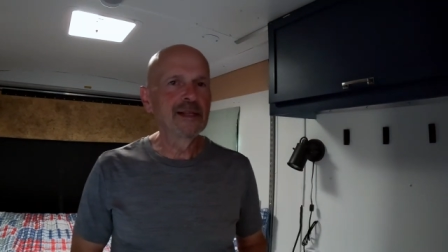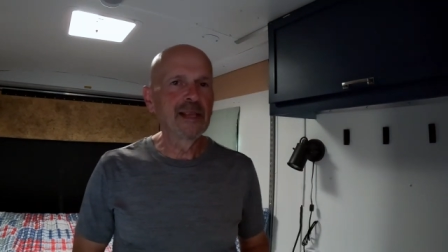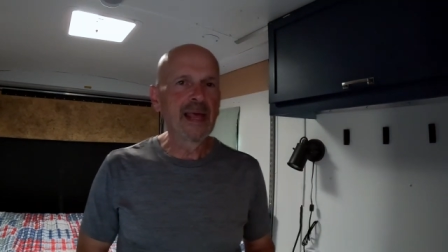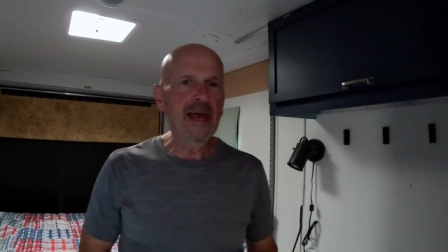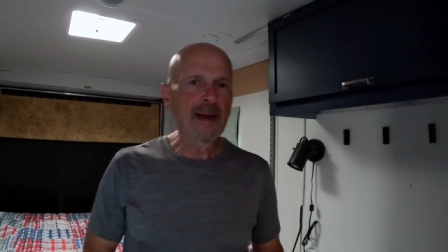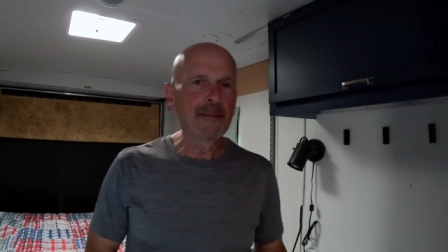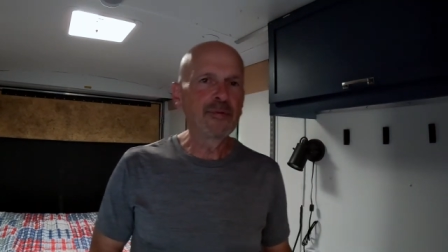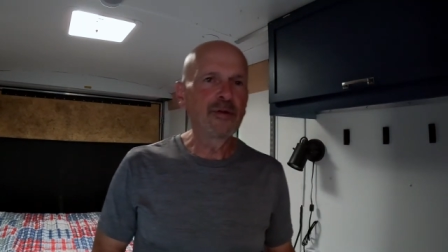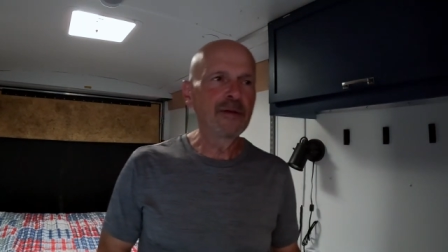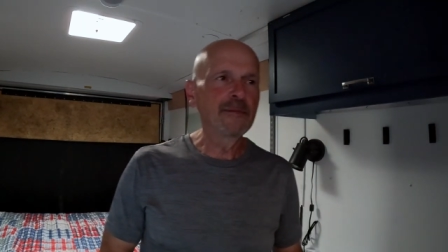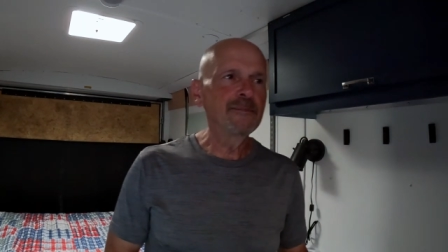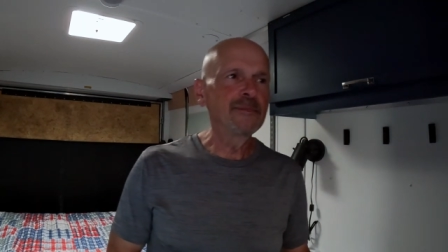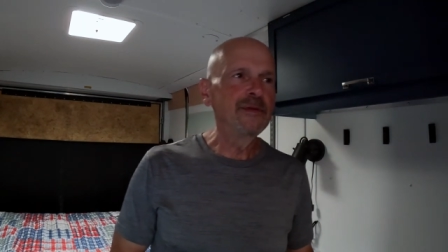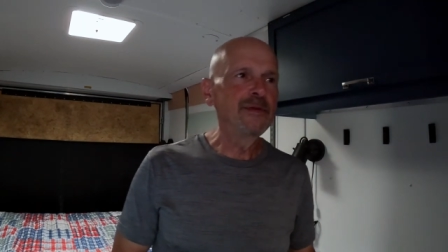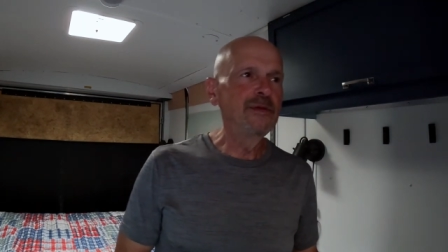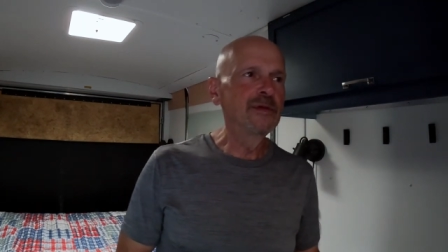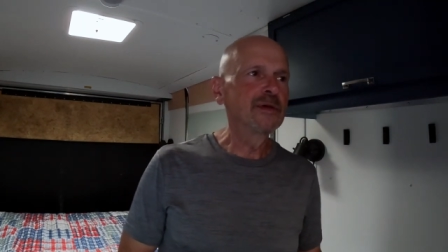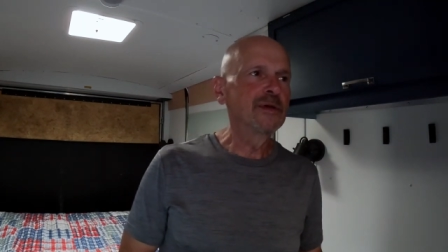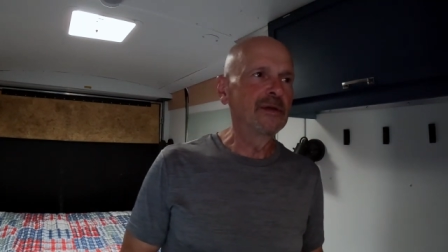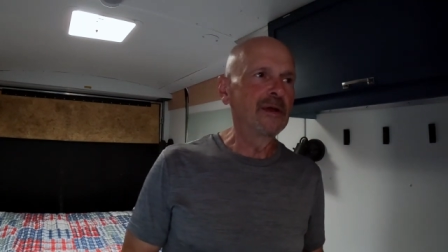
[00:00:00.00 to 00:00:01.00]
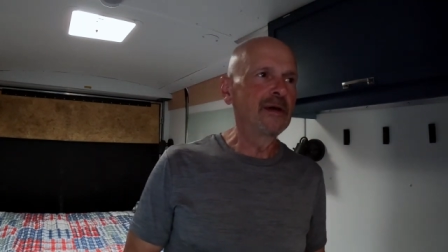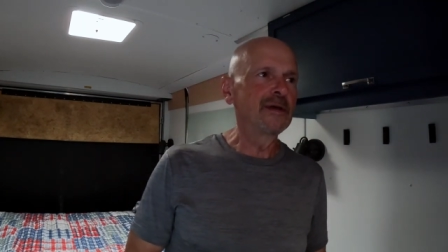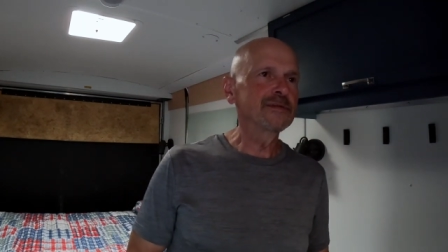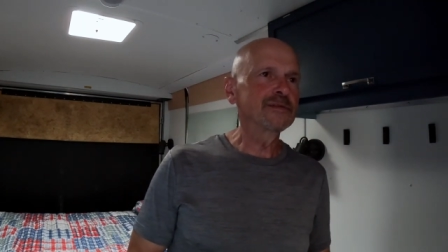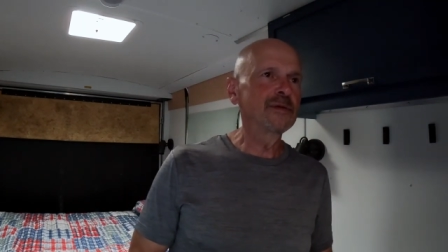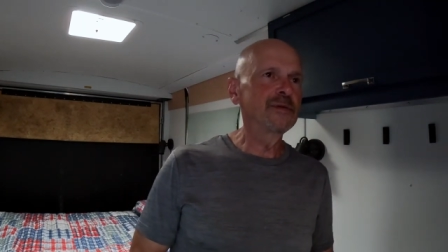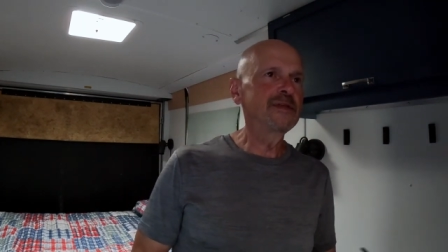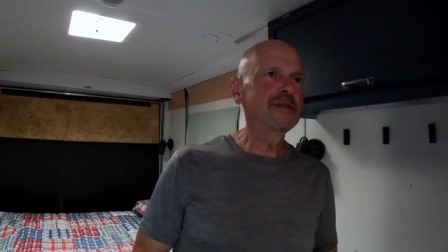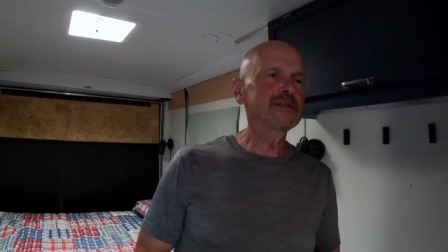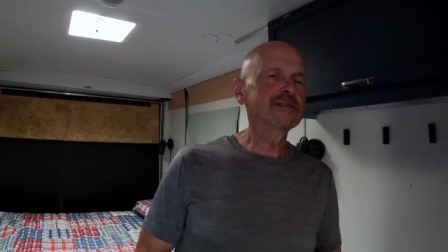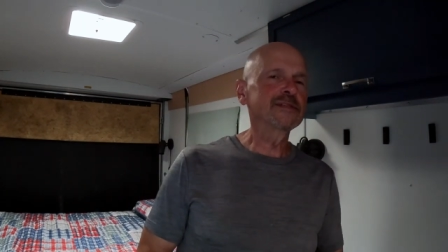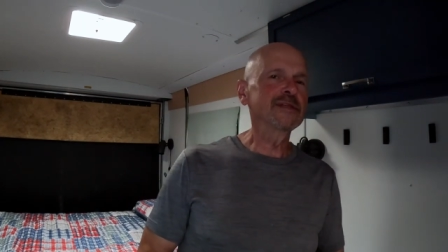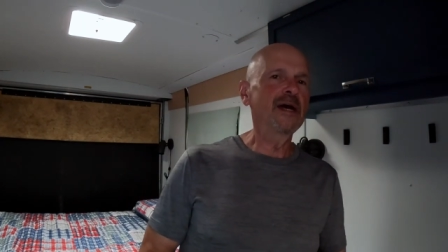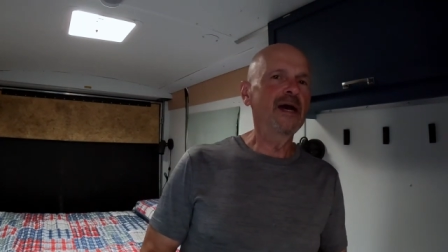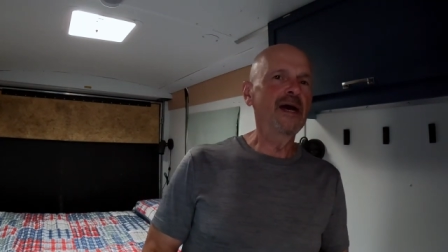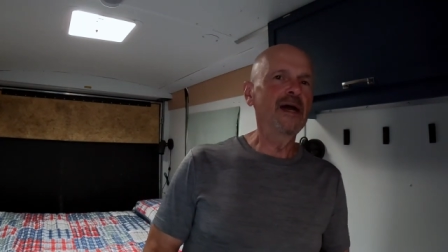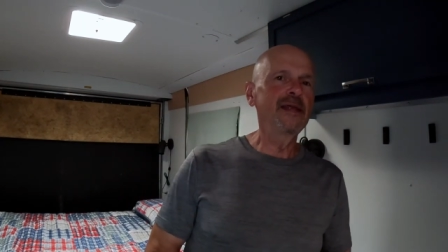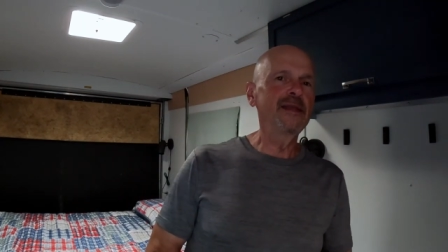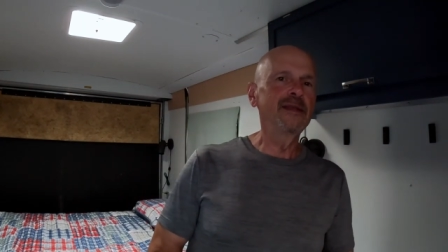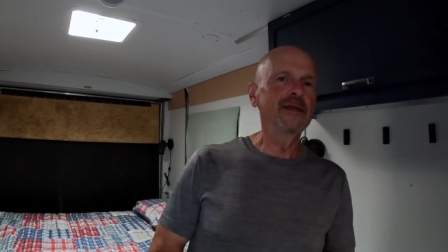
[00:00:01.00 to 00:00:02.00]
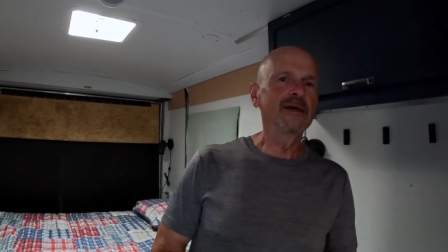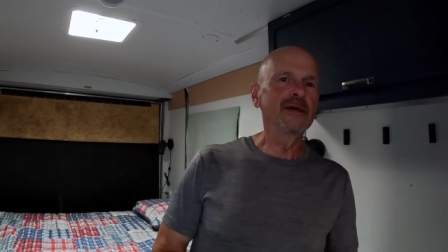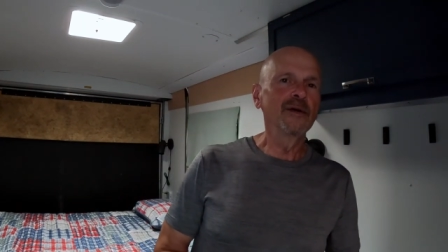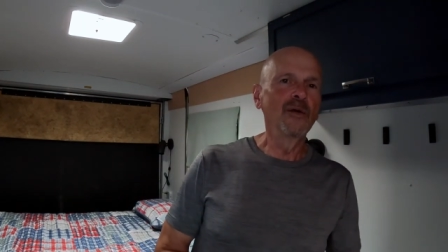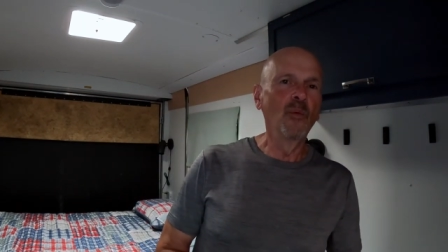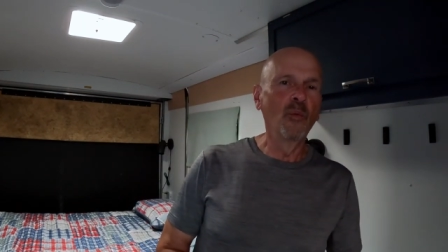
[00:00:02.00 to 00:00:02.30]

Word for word: elaborate, you can also decide